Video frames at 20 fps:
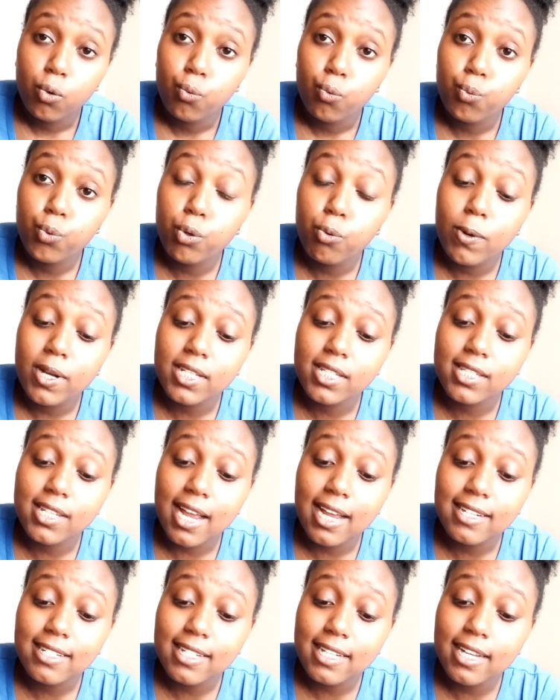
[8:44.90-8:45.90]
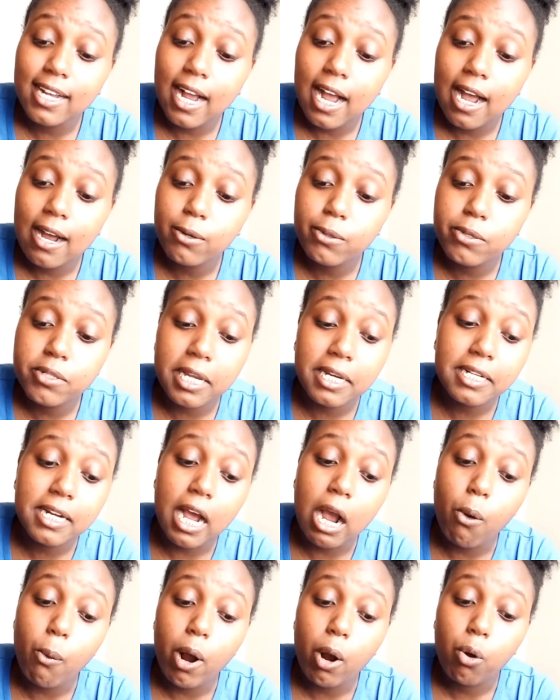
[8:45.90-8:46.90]
we were standing outside
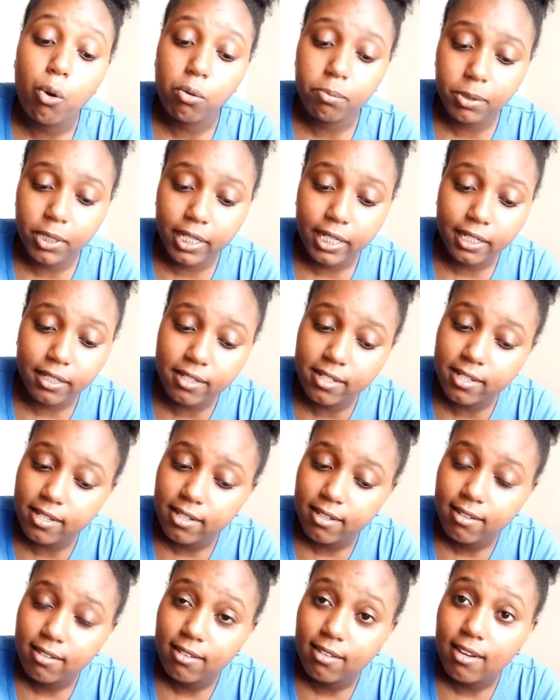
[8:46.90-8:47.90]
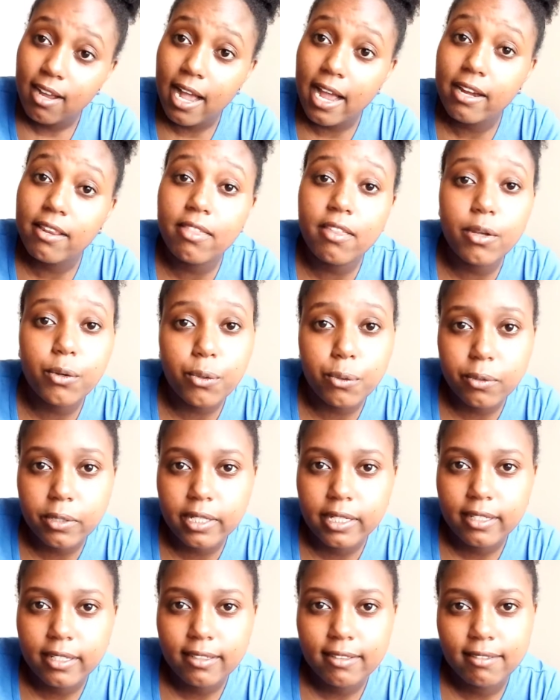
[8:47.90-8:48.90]
our home gate at the road.
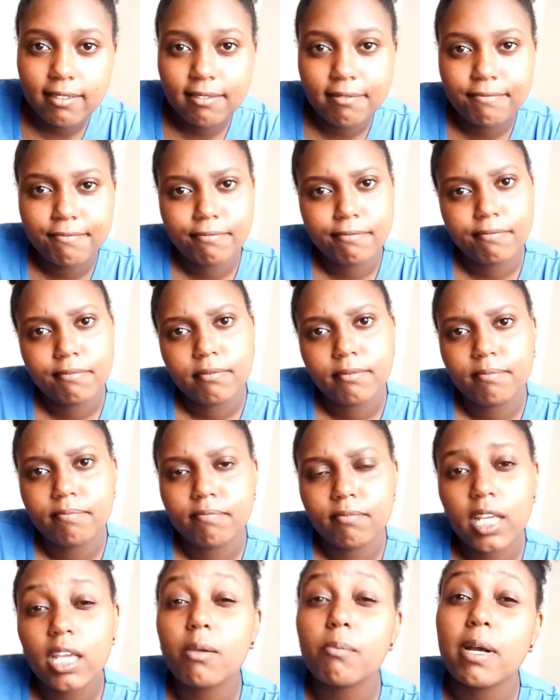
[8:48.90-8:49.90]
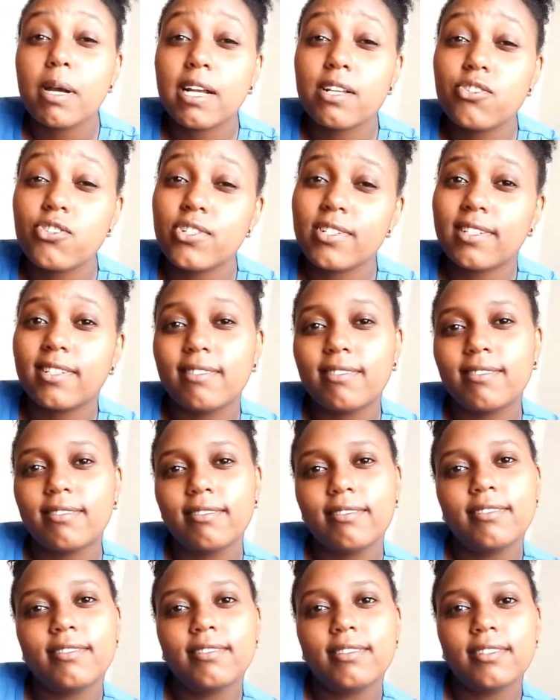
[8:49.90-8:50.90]
Imagine,
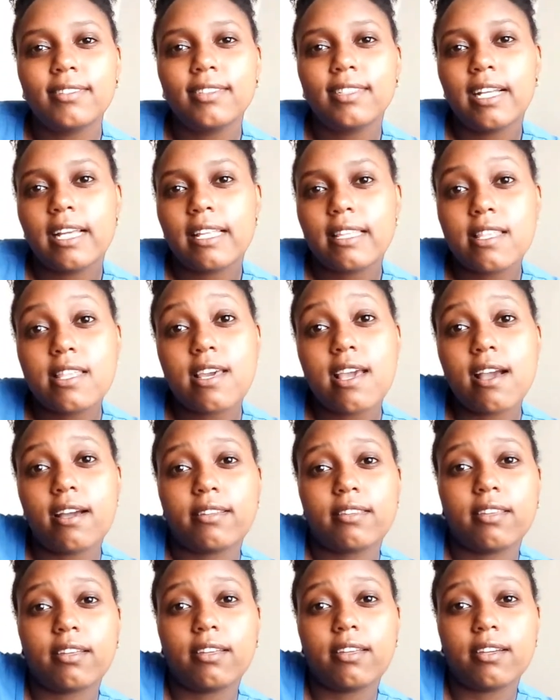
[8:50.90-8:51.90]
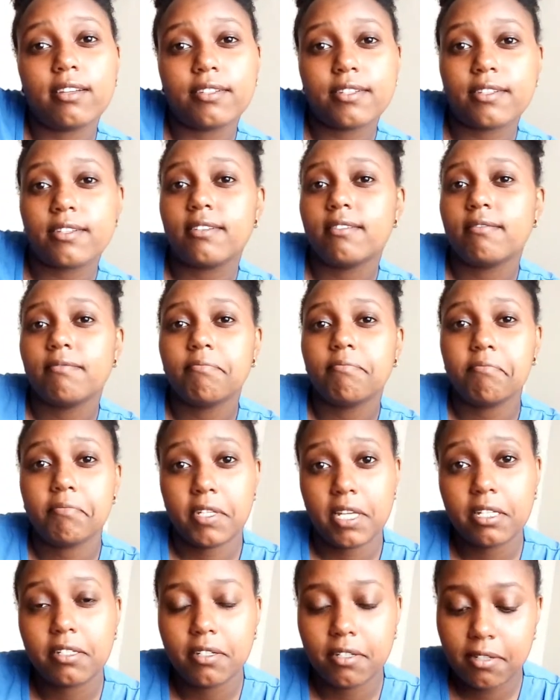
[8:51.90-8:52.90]
there at the gate.
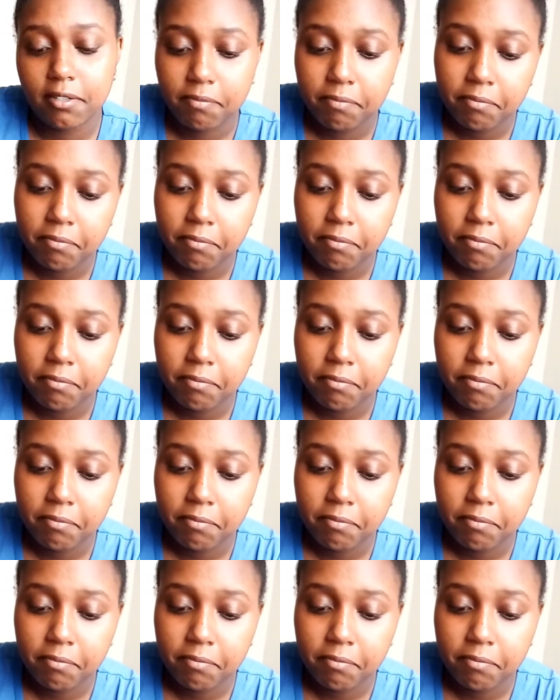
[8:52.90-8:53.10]
Yes.